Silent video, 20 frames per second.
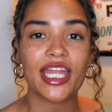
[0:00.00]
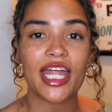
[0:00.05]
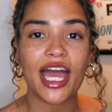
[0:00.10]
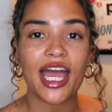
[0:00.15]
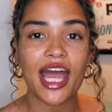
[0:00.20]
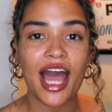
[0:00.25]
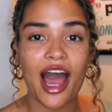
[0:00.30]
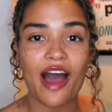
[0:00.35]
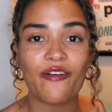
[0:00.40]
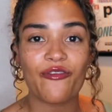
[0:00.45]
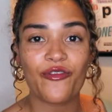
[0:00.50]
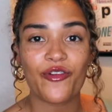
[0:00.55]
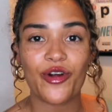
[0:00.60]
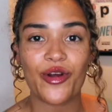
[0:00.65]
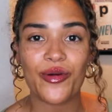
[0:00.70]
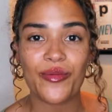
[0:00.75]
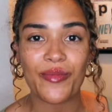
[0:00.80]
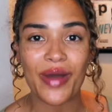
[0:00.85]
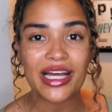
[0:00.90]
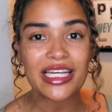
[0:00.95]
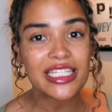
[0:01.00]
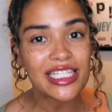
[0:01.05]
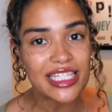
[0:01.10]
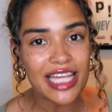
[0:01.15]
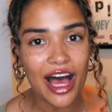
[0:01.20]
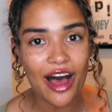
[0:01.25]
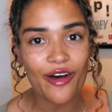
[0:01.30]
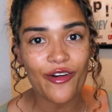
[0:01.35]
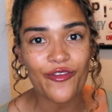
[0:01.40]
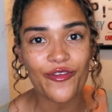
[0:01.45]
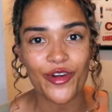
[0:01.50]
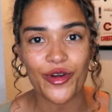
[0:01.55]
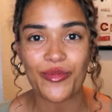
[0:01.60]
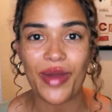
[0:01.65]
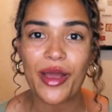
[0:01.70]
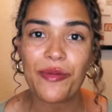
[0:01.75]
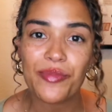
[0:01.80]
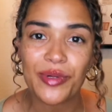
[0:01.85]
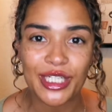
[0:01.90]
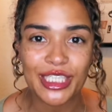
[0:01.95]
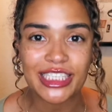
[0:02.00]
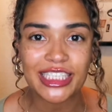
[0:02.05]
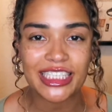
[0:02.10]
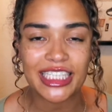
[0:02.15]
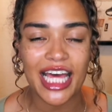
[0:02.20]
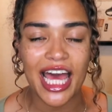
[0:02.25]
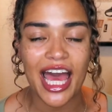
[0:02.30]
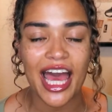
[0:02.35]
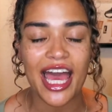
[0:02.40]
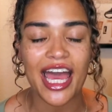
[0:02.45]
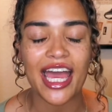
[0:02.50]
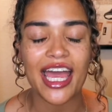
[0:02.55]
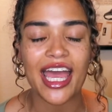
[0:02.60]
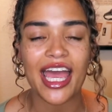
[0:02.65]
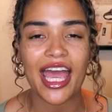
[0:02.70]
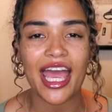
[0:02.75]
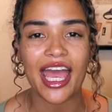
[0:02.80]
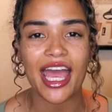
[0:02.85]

that I got for myself for my birthday.